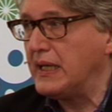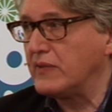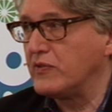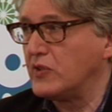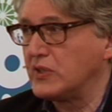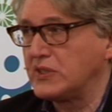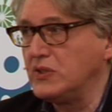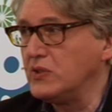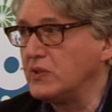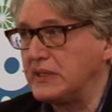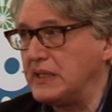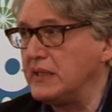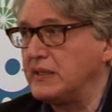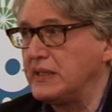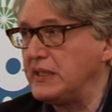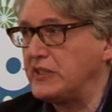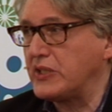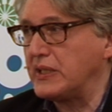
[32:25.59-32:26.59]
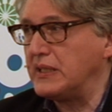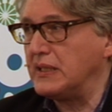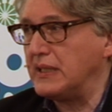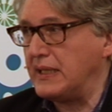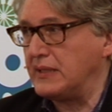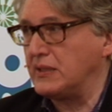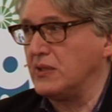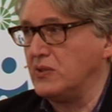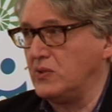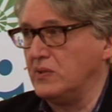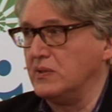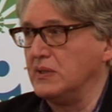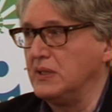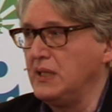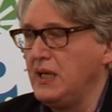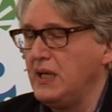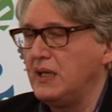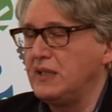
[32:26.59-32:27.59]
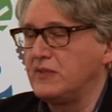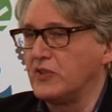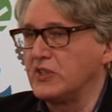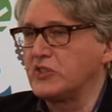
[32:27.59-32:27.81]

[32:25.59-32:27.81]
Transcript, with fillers: It was not irrational at all. It